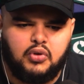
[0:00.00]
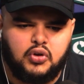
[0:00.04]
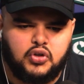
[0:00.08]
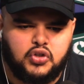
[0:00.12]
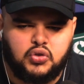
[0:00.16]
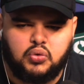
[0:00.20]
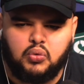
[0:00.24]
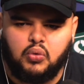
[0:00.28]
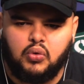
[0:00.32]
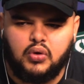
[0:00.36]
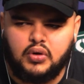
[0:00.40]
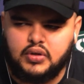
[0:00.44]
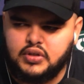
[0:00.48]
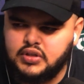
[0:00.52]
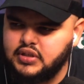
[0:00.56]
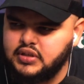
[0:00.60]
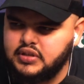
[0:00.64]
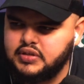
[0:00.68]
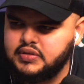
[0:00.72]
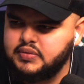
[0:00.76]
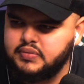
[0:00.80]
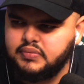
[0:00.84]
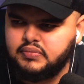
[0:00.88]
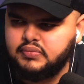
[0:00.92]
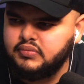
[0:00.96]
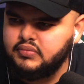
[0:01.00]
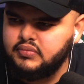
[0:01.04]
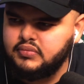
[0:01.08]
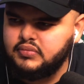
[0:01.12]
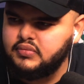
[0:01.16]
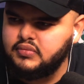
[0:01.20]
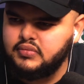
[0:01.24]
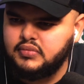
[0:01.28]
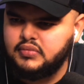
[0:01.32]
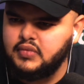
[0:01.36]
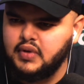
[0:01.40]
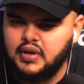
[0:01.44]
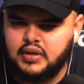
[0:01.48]
or Schwartz. It's yeah.
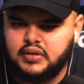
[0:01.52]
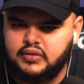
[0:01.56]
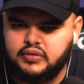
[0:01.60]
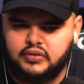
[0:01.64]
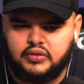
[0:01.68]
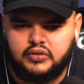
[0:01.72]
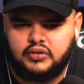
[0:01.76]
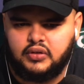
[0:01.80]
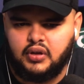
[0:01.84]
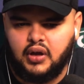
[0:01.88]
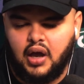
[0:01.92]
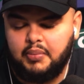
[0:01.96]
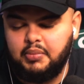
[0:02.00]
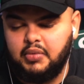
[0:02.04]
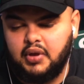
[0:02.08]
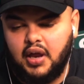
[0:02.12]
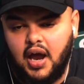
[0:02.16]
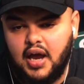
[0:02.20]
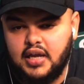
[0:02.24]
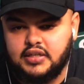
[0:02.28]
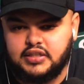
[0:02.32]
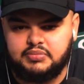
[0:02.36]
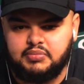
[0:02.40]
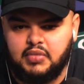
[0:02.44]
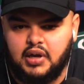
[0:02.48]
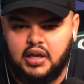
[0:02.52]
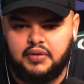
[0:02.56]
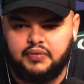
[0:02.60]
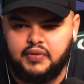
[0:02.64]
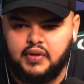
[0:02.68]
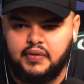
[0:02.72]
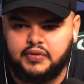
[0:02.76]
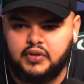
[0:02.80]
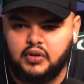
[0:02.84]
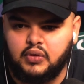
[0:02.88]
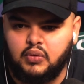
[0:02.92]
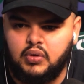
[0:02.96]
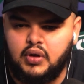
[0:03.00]
It's. T- I mean, honestly, I might even
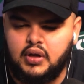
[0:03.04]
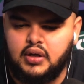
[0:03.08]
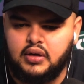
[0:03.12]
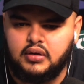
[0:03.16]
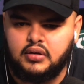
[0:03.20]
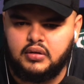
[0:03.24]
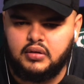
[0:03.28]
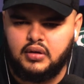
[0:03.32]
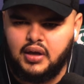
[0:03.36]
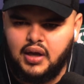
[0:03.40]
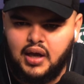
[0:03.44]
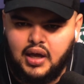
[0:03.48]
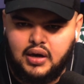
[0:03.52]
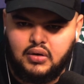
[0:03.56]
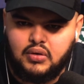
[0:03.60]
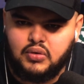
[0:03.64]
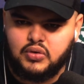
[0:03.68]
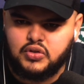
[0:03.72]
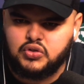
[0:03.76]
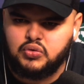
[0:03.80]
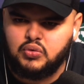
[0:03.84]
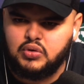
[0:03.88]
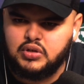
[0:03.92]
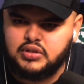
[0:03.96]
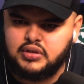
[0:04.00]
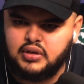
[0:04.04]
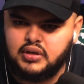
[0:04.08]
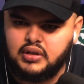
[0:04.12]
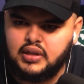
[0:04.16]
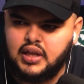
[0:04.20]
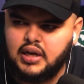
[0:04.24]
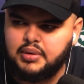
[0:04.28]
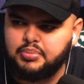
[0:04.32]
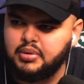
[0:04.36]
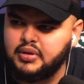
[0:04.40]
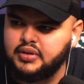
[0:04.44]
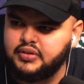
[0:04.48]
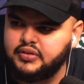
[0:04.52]
give it to Quinn. I don't know. Schwartz on a
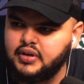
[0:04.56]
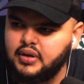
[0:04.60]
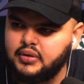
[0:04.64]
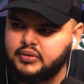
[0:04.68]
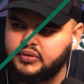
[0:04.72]
lot of places now